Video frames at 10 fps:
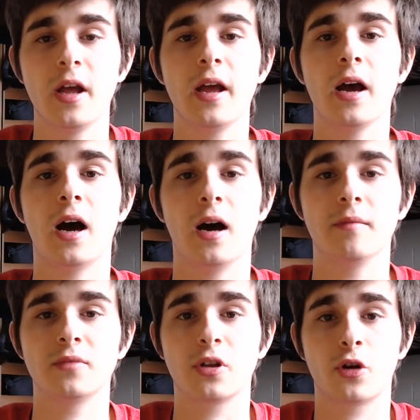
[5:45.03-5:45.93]

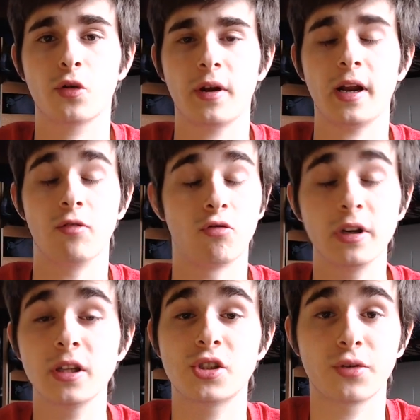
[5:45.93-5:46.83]
to create a really
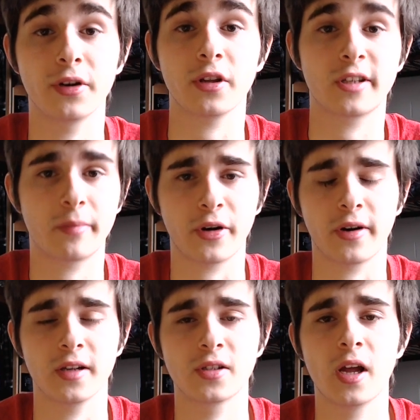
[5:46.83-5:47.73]
surreal experience.